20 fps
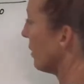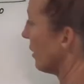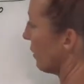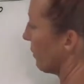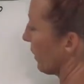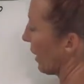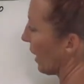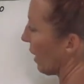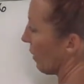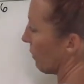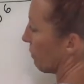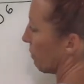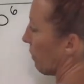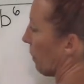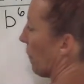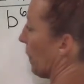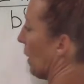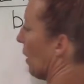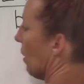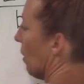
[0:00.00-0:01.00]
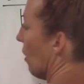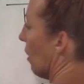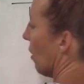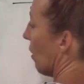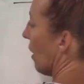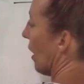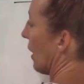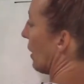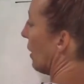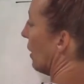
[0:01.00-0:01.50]
here we go. All
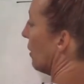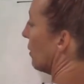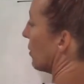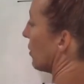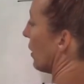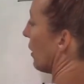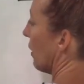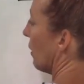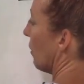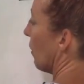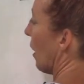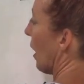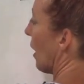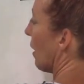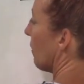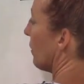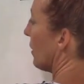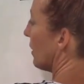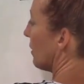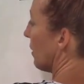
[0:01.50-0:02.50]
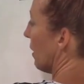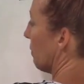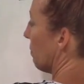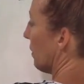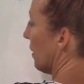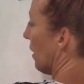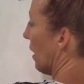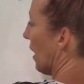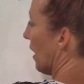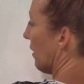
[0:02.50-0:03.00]
right, so I would
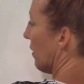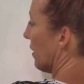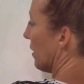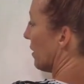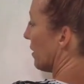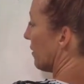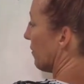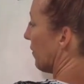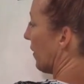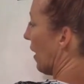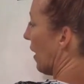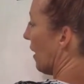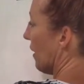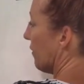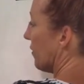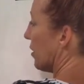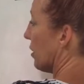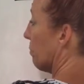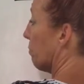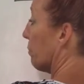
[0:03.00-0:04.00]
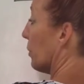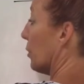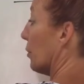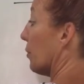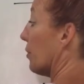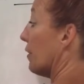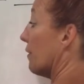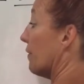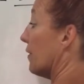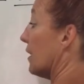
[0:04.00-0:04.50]
apply this 5 to
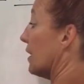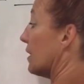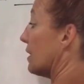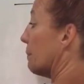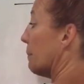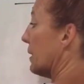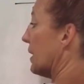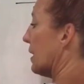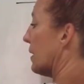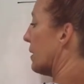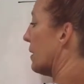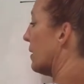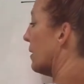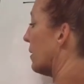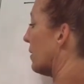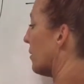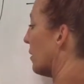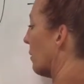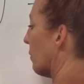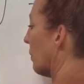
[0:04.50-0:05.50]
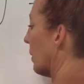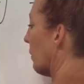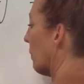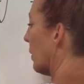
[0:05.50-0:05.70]
both of these pieces, so we